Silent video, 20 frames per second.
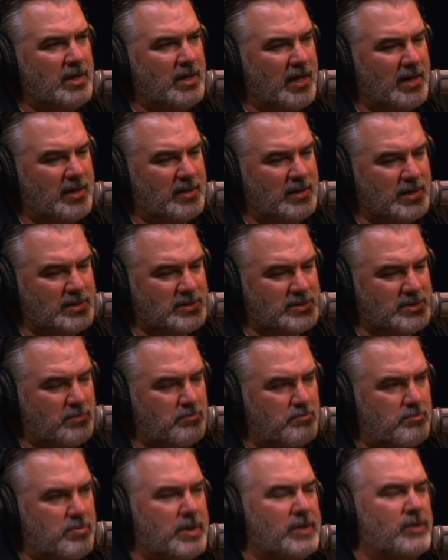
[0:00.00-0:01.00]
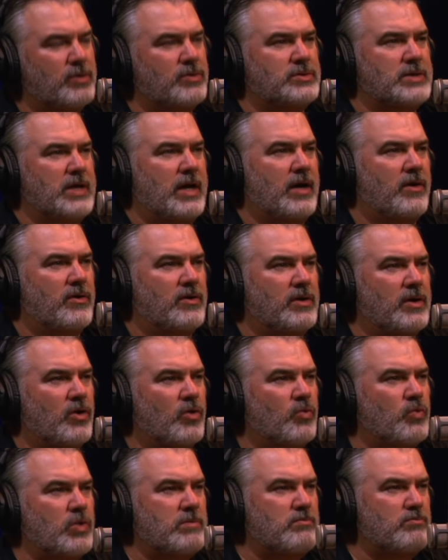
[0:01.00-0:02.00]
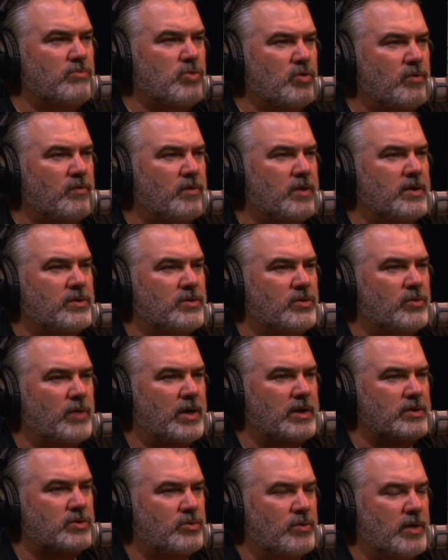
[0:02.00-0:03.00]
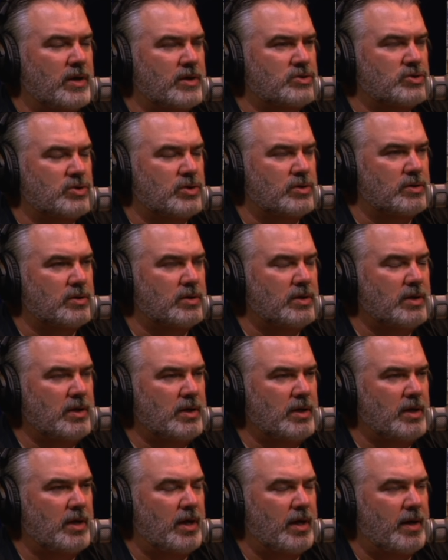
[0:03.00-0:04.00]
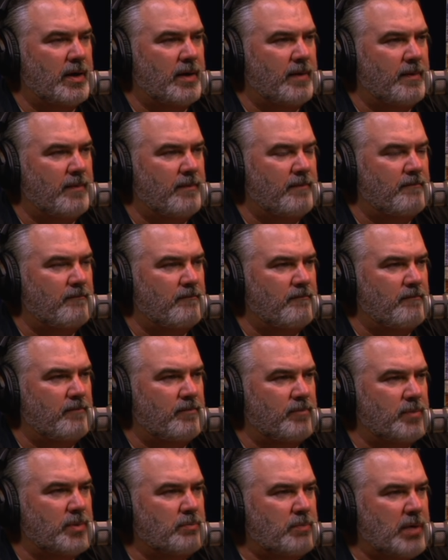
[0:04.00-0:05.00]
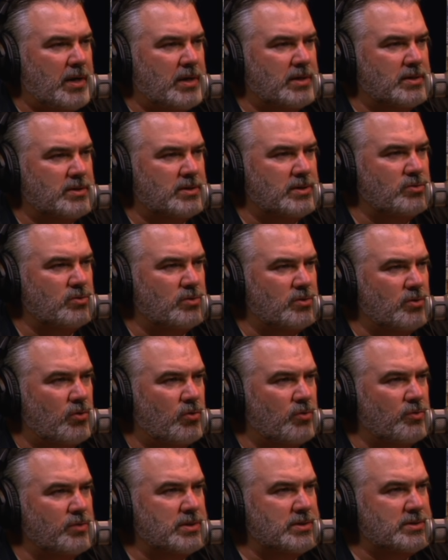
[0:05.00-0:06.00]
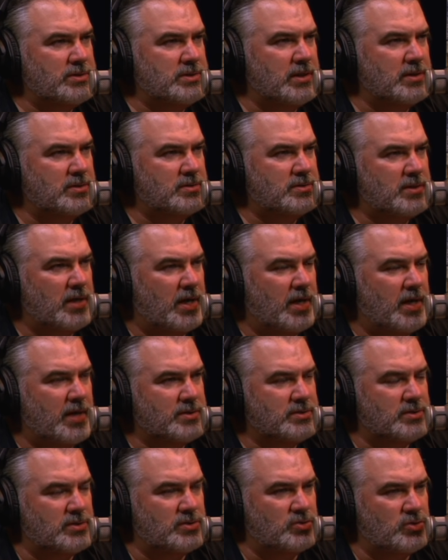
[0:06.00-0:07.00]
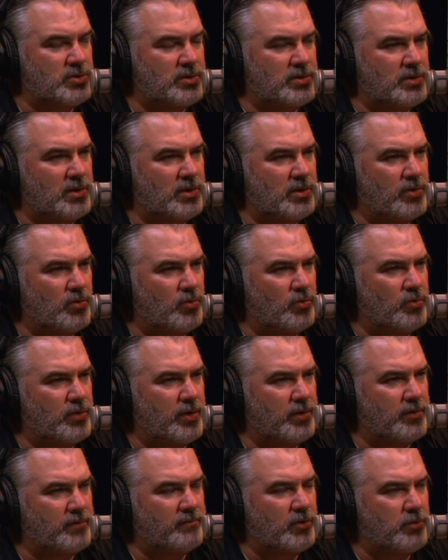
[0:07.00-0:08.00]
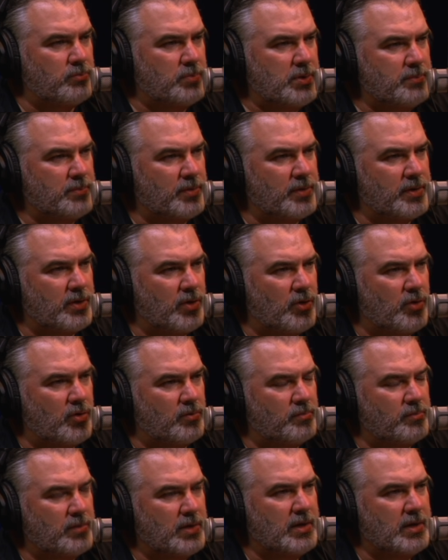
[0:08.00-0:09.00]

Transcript: And some bigger doubt, are we moving in the right direction by continuing to hold these states hostage and hold all of our people at home?